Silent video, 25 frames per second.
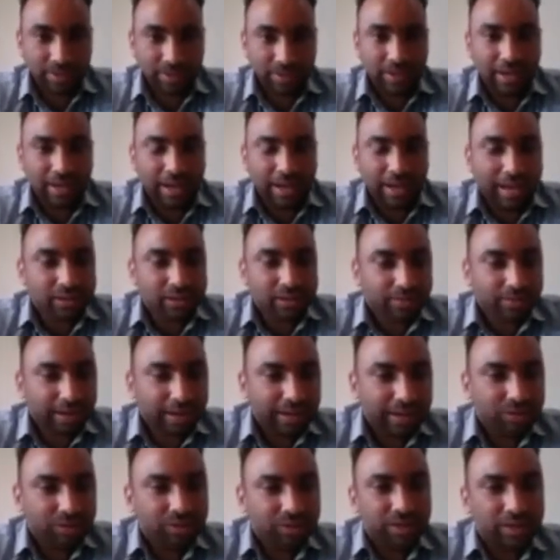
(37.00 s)
As far
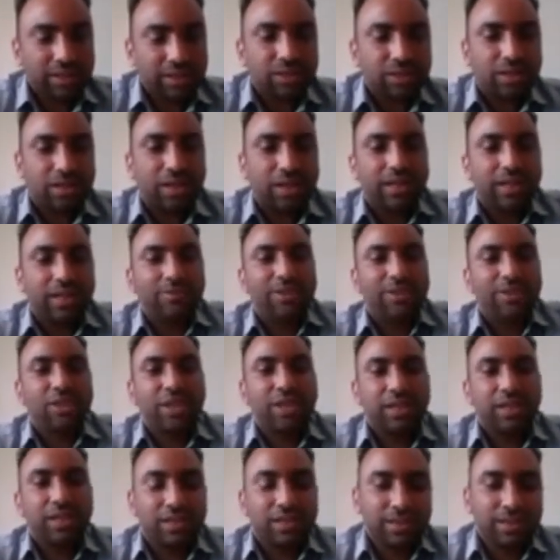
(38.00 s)
as its cultivation is
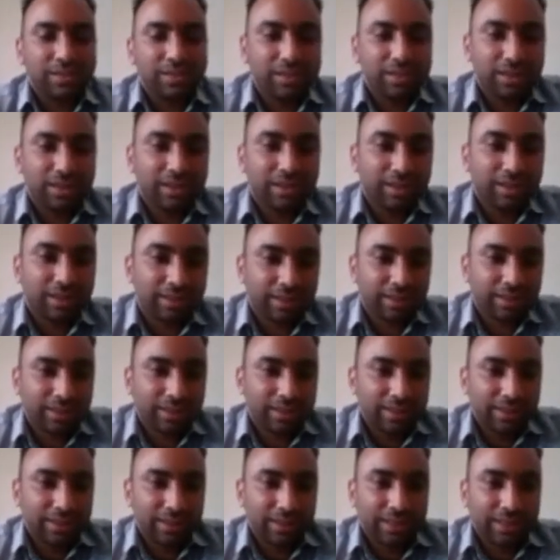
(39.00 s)
concerned,
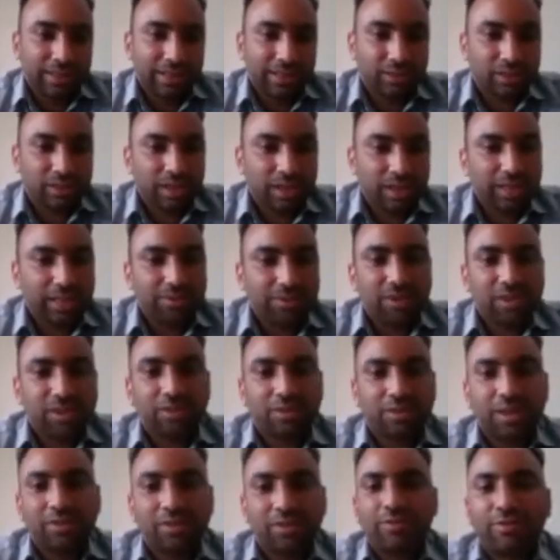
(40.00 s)
its cultivation
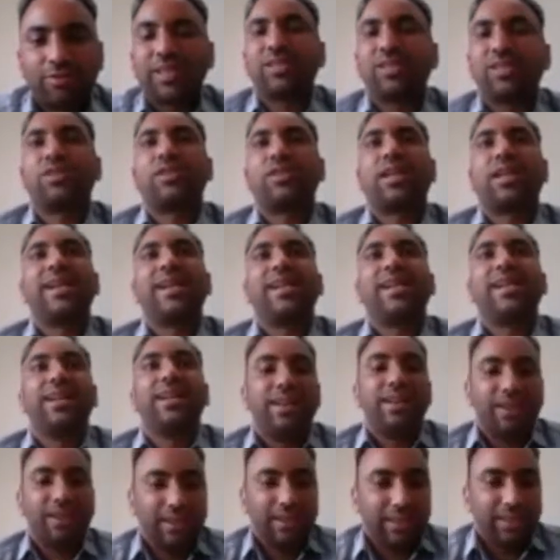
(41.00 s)
was first started
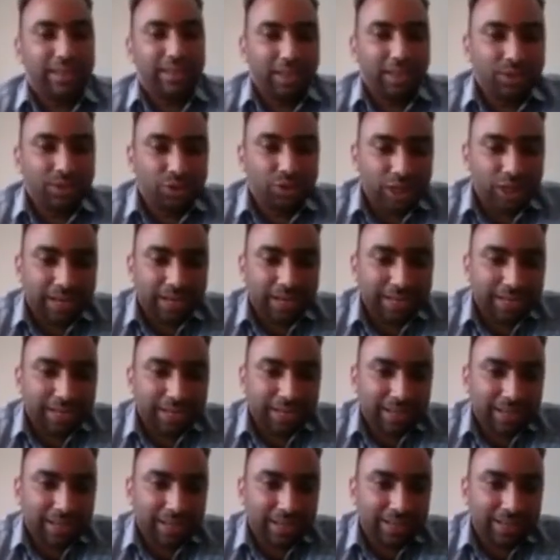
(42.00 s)
in China
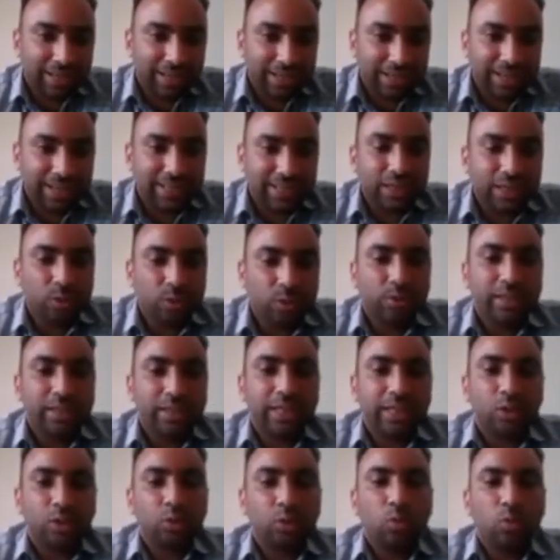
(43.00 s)
in
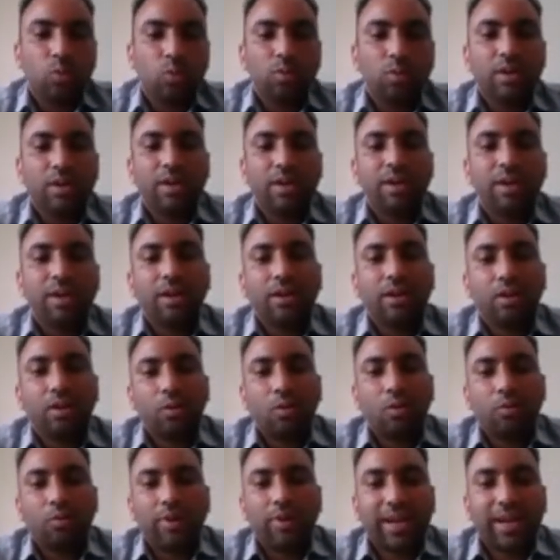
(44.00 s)
1822,
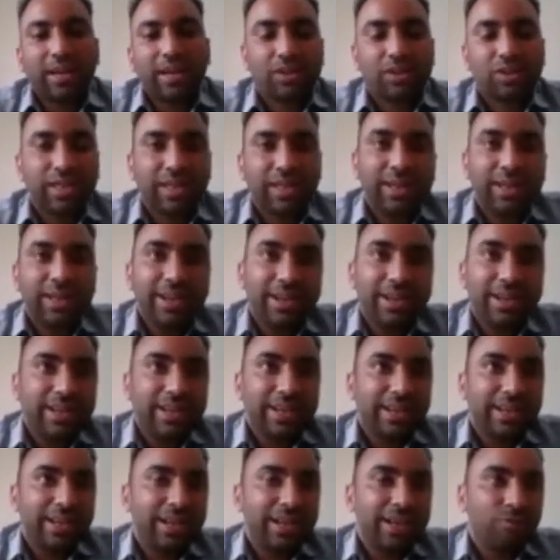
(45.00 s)
whereas in India
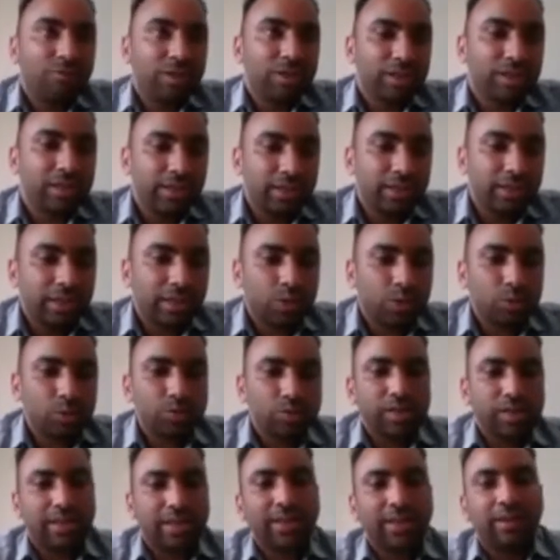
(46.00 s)
it was introduced
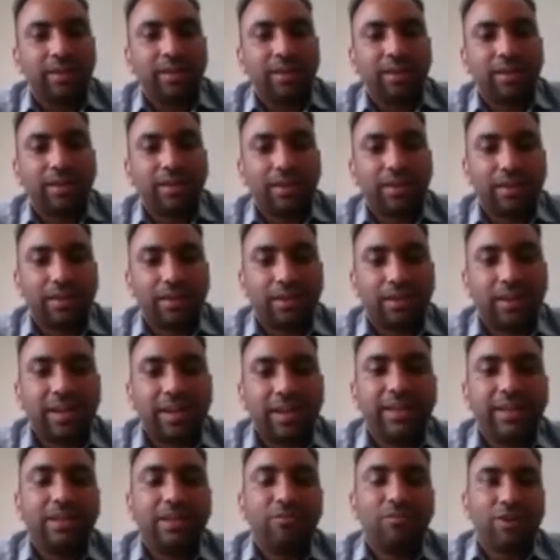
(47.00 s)
in
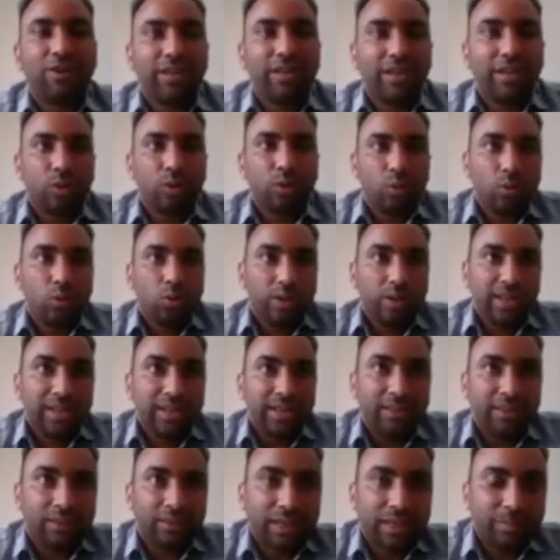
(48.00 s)
1942 in
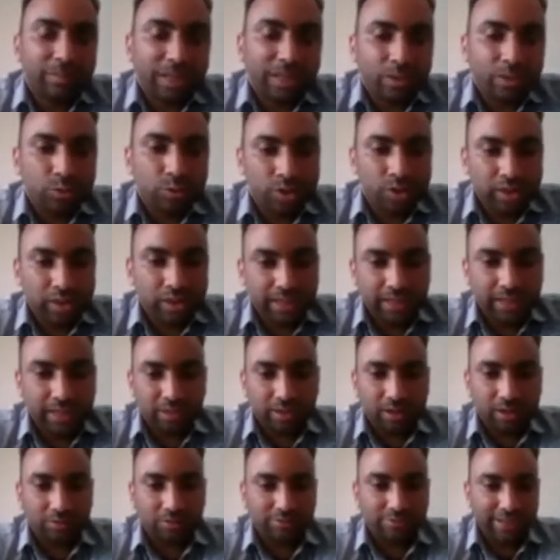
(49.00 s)
Tamil Nadu state of
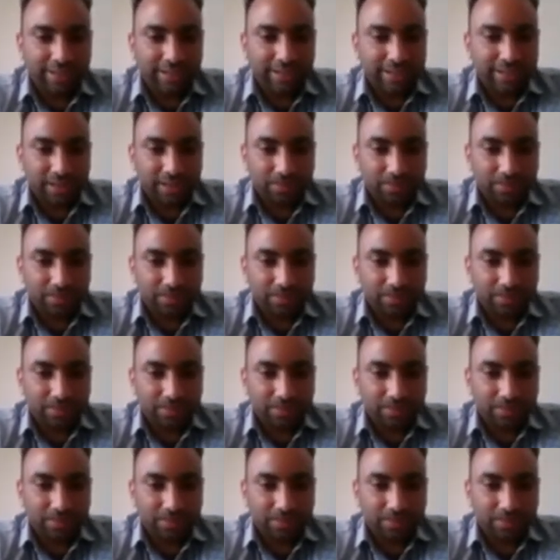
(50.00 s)
India.